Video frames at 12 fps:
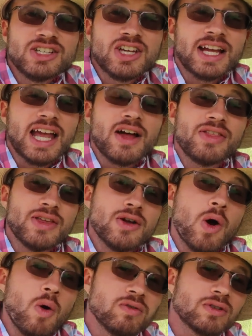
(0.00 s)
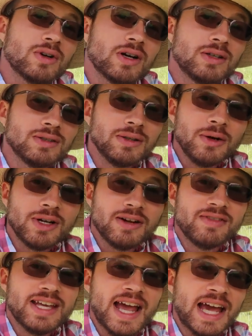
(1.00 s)
Check out the overall look
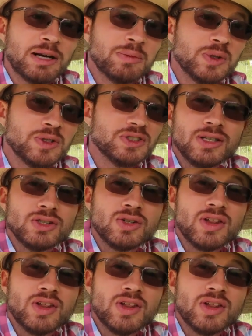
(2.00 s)
of the animals.